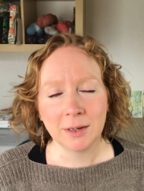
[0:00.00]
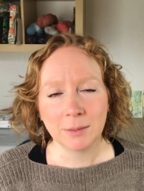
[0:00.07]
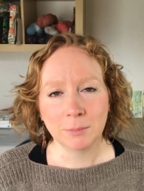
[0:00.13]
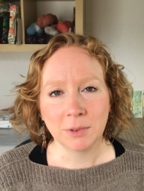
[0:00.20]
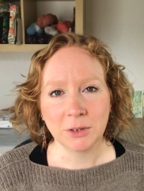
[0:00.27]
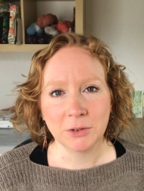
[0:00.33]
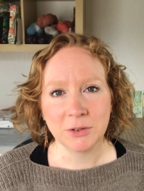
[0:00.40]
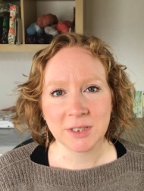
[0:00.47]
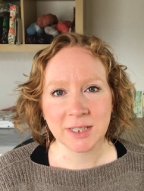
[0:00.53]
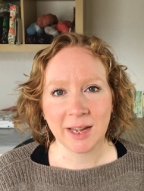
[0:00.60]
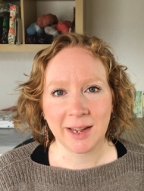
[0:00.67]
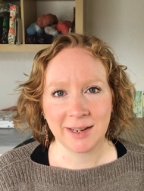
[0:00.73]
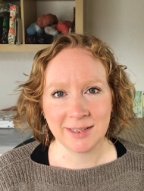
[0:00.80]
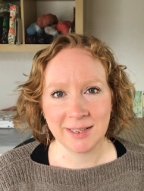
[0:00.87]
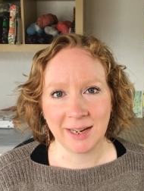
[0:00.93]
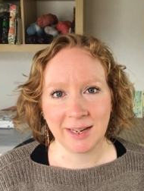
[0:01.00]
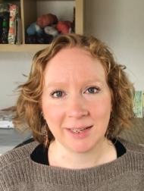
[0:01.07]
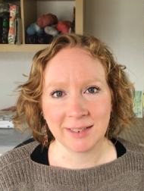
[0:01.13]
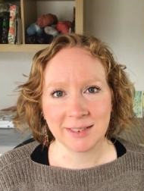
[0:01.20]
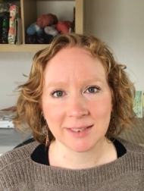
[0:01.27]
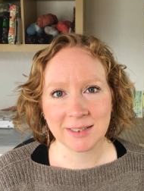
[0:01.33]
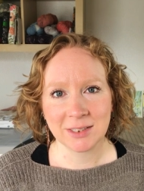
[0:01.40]
blue sky
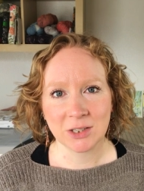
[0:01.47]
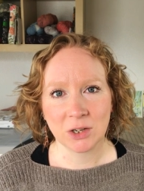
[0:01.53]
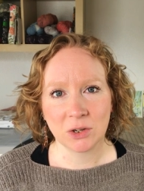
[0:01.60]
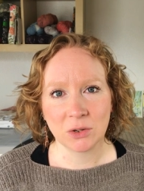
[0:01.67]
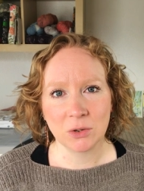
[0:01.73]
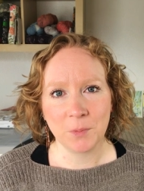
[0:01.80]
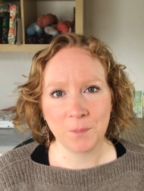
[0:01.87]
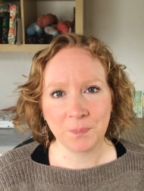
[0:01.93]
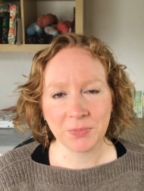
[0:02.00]
days. So